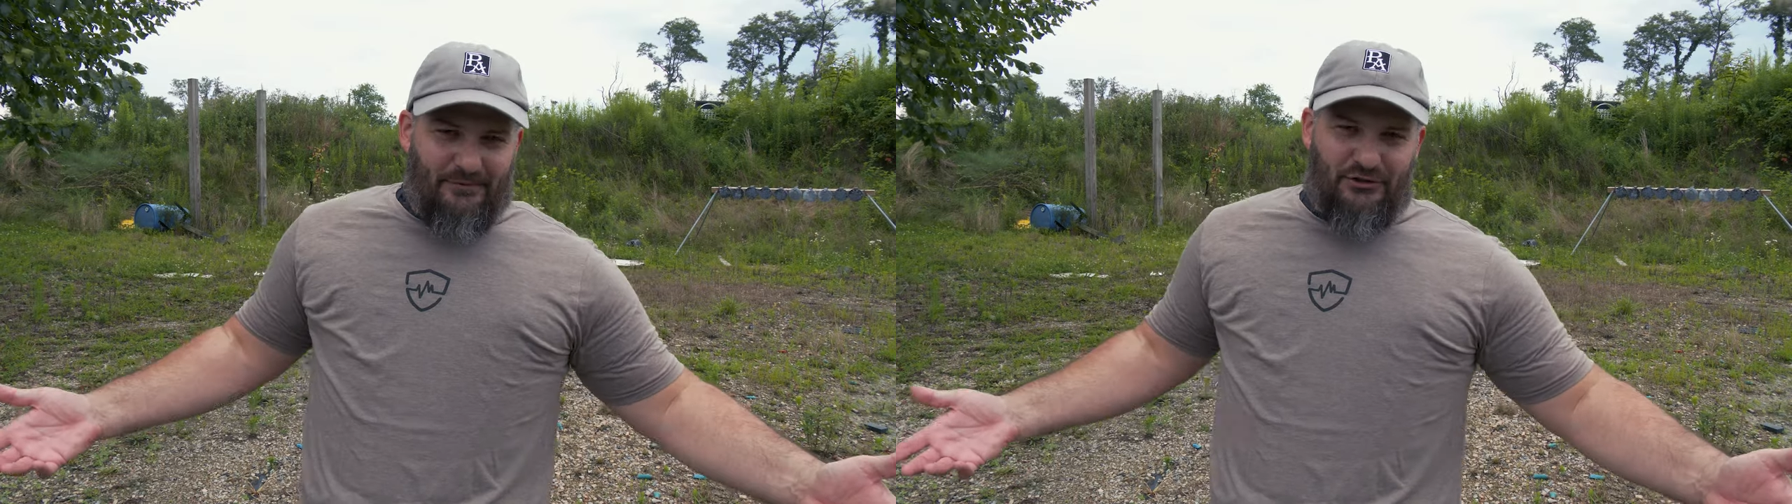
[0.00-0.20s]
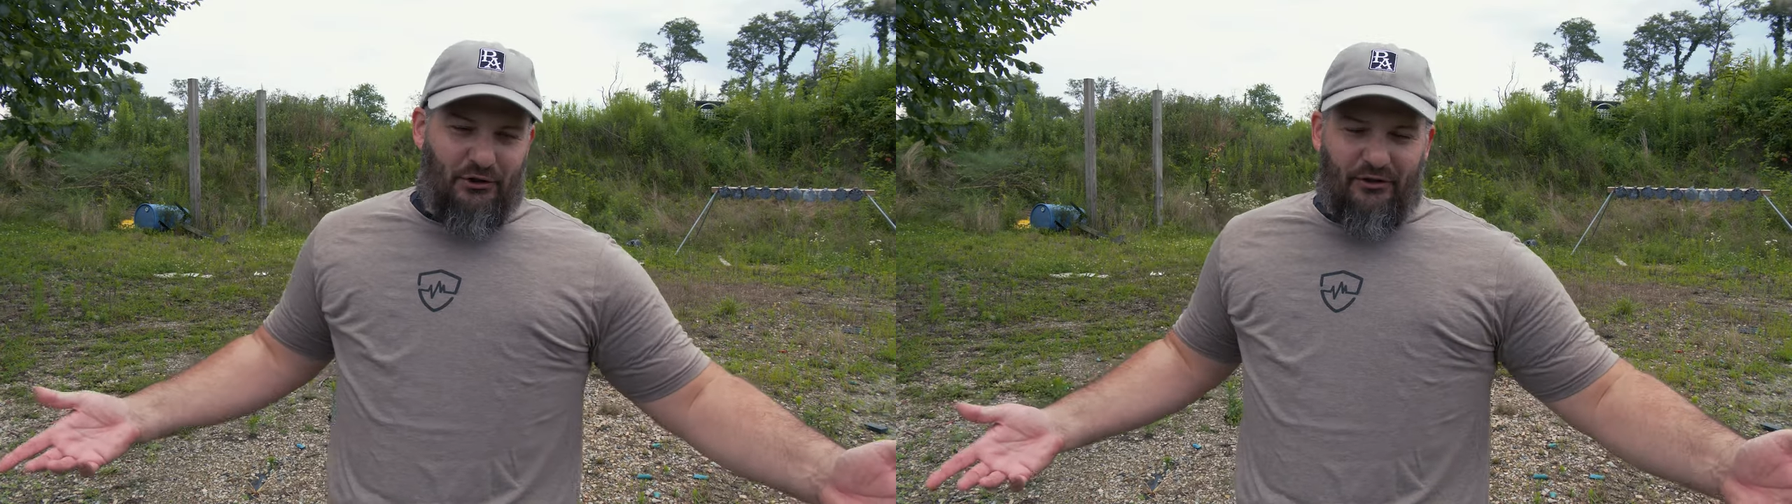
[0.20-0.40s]

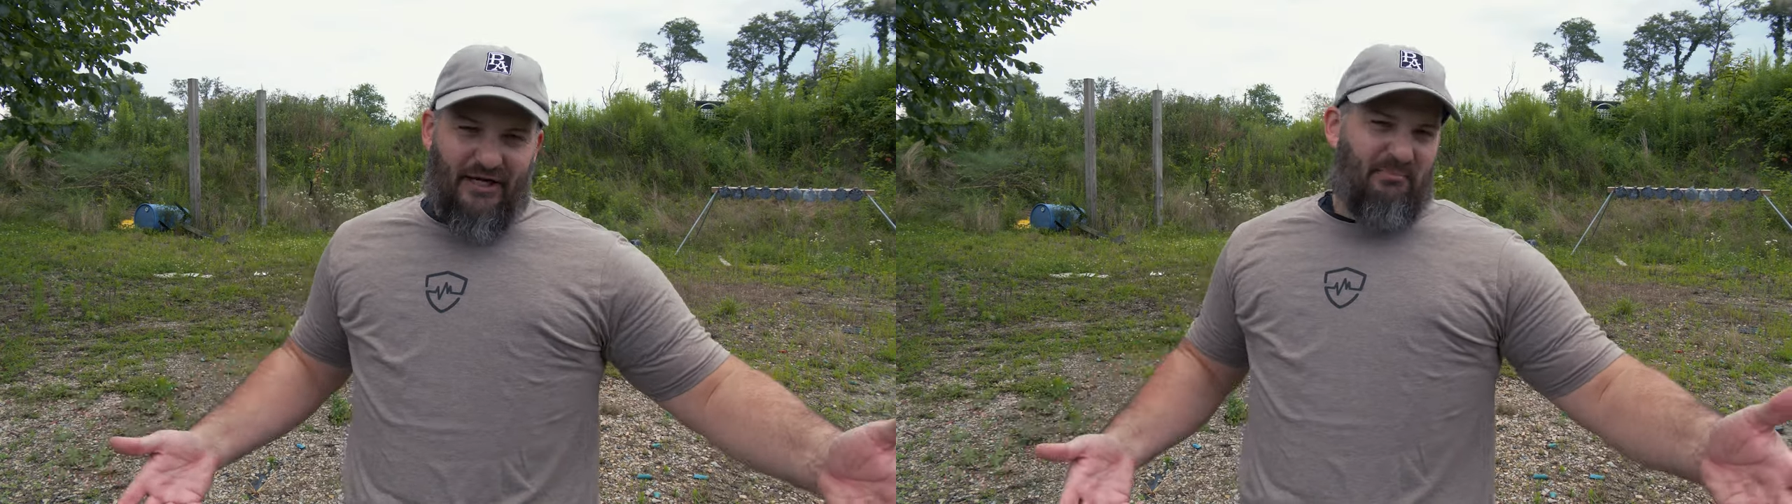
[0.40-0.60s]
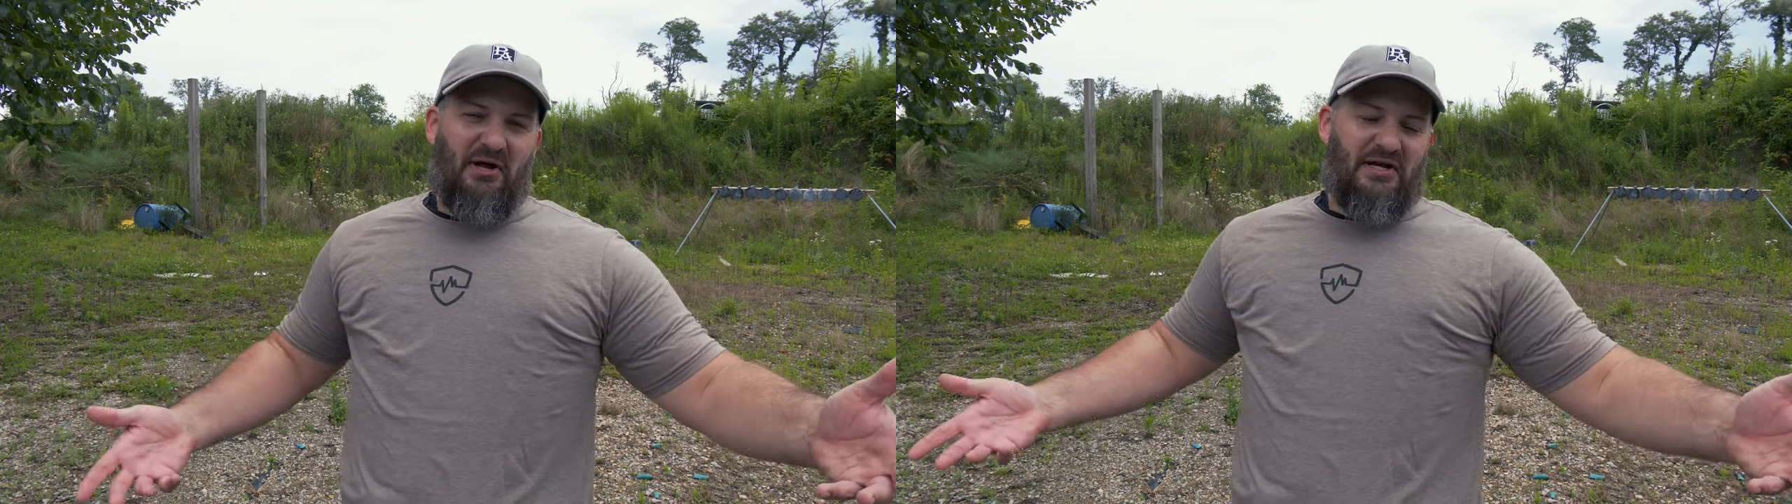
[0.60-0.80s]
shirt
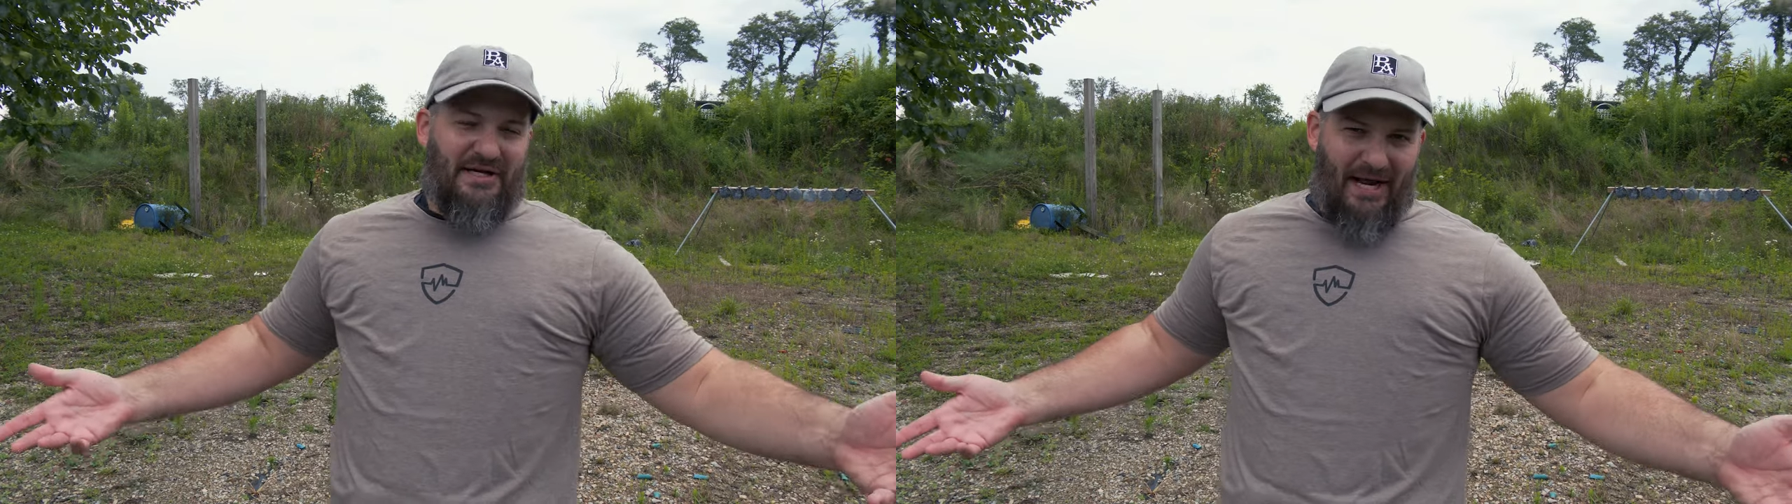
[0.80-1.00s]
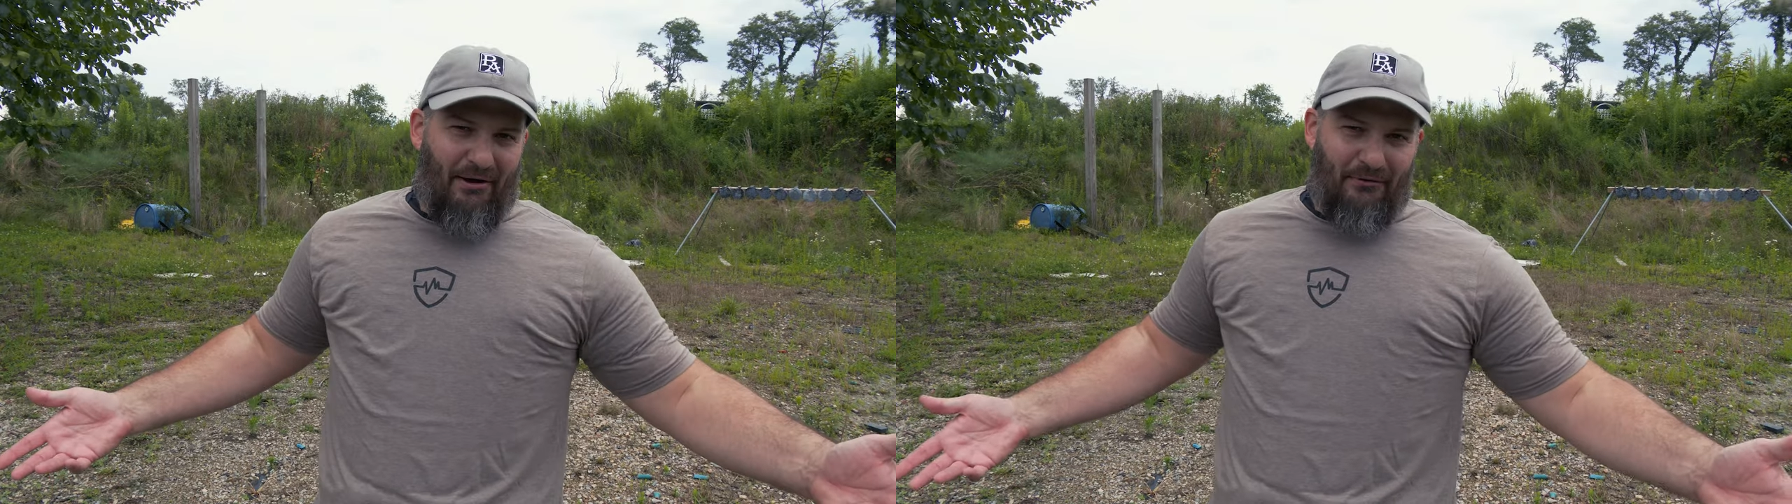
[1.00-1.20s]
like a
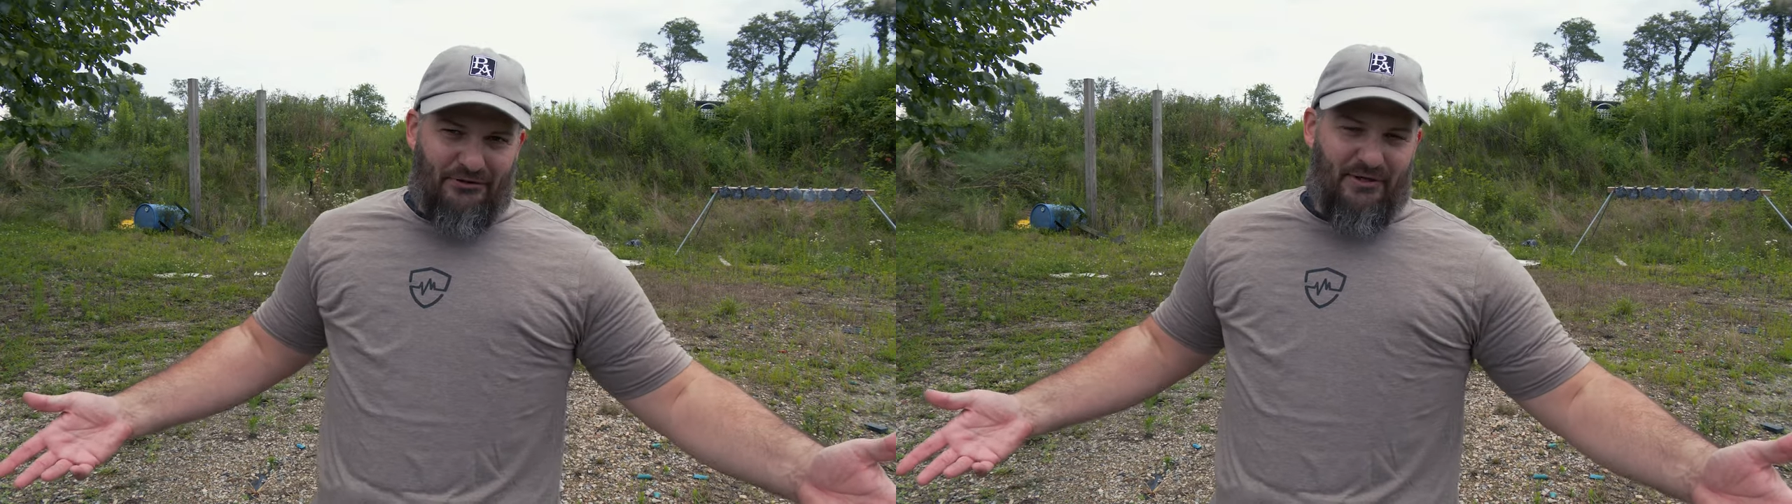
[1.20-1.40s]
button-down or